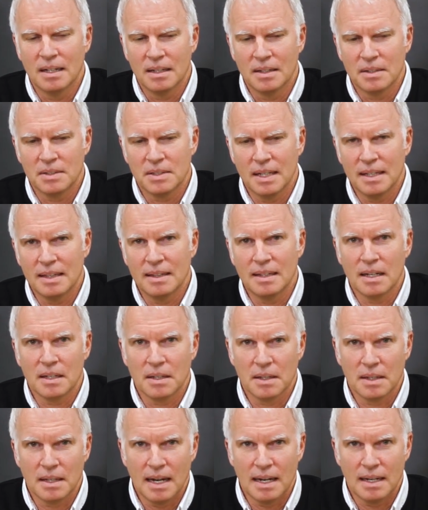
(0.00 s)
Say none
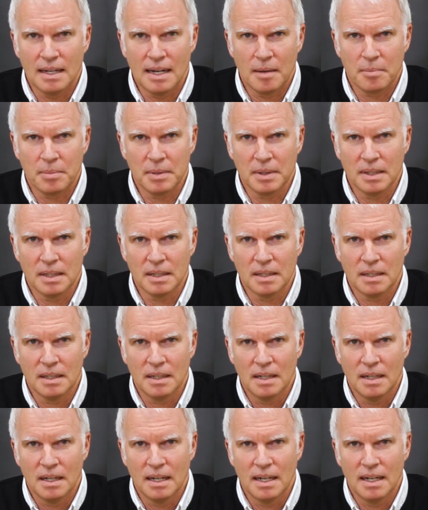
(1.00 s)
of that happened,
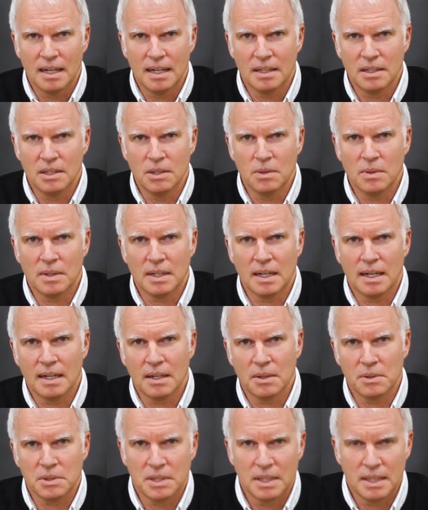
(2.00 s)
and you and I
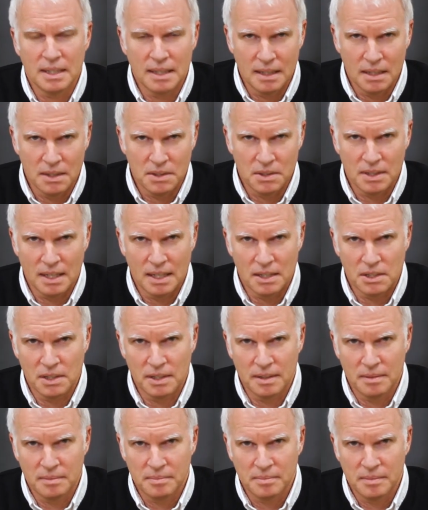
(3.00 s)
are sitting in a
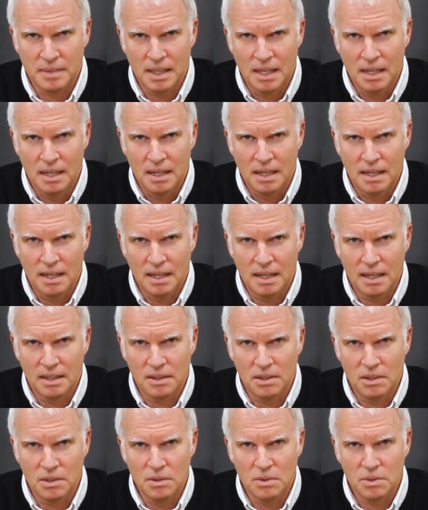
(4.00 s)
session,
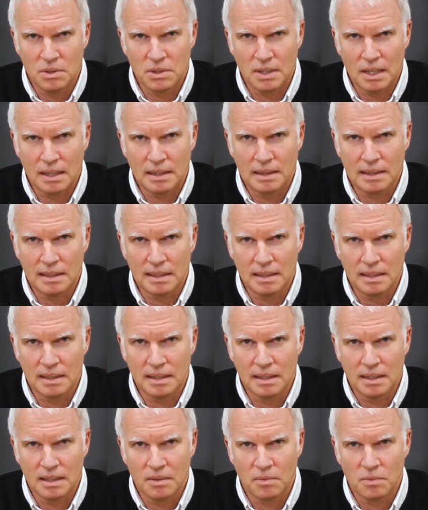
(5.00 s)
and you
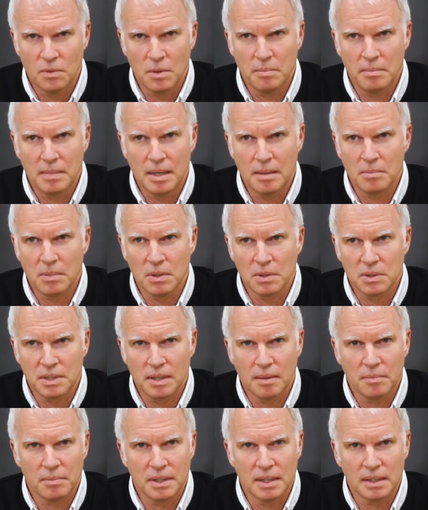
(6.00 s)
suddenly remember
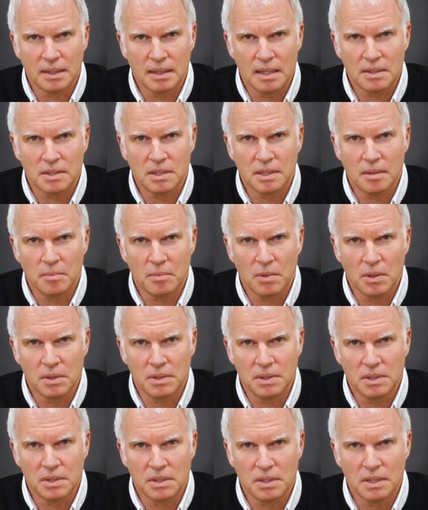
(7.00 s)
something that's an
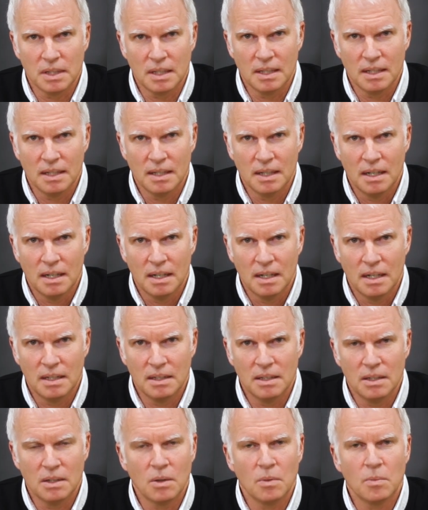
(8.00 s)
emergency,
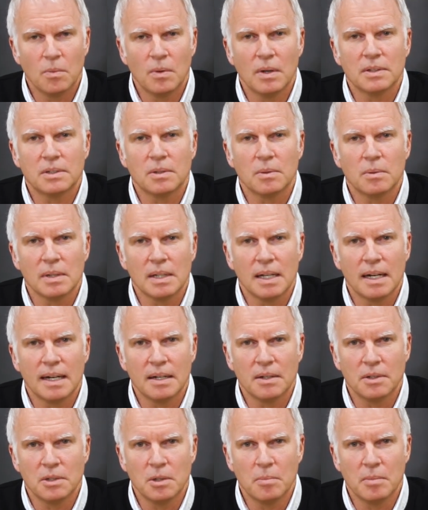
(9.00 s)
and you don't want to rely
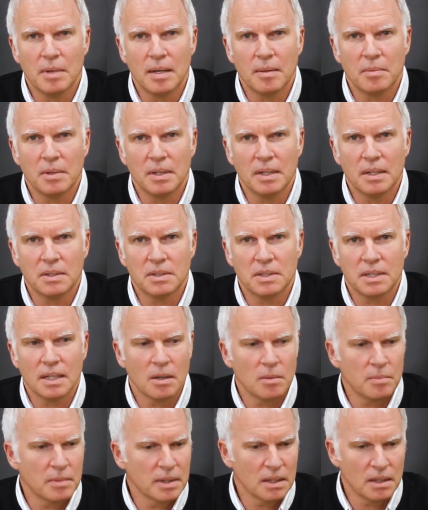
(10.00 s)
on your memory, and you say,
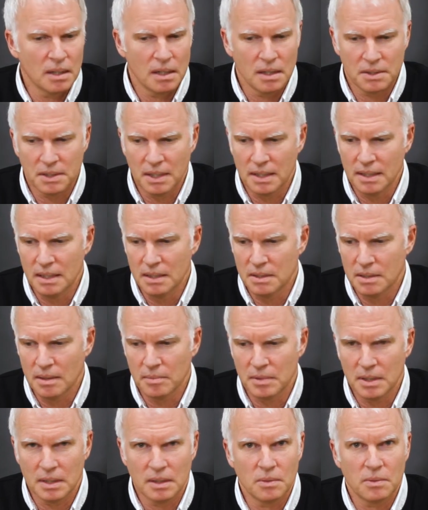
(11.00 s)
oh my gosh, I need
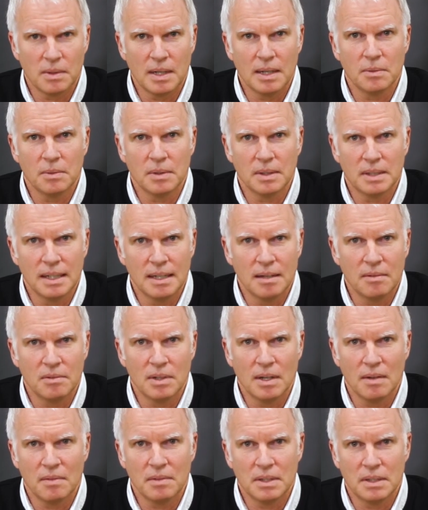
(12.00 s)
something to write with. Dave, do
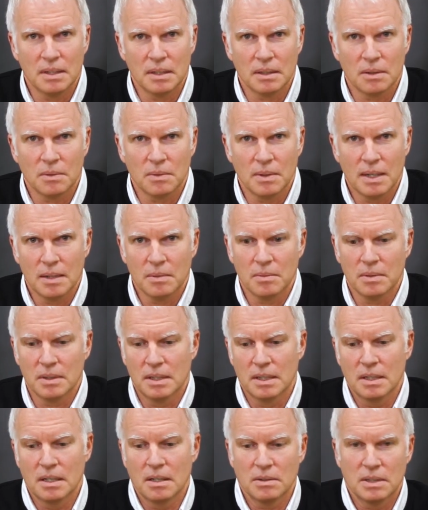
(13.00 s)
you have anything to write
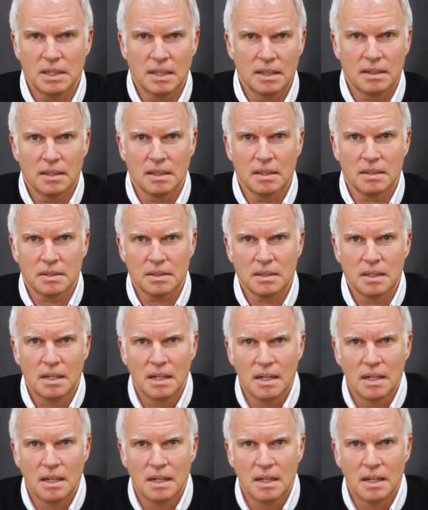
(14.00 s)
with? Here, take this.